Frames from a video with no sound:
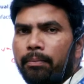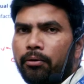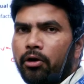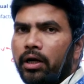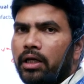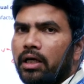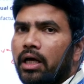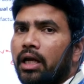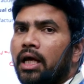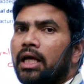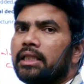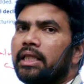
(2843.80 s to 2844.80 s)
employed here,
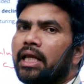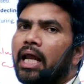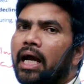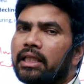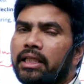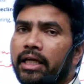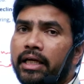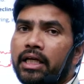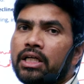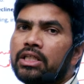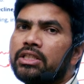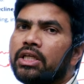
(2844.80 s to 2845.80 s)
they lack the
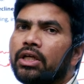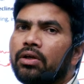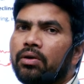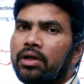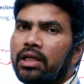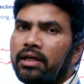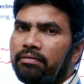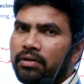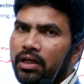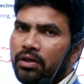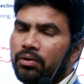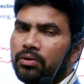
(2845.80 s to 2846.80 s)
security of
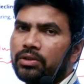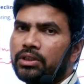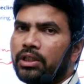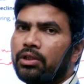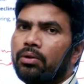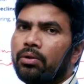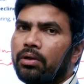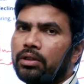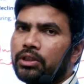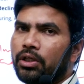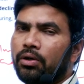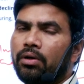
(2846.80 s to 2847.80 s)
tenure,
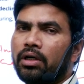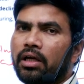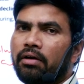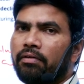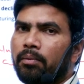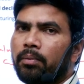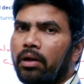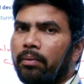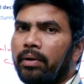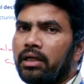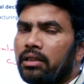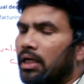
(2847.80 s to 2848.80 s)
security of employment,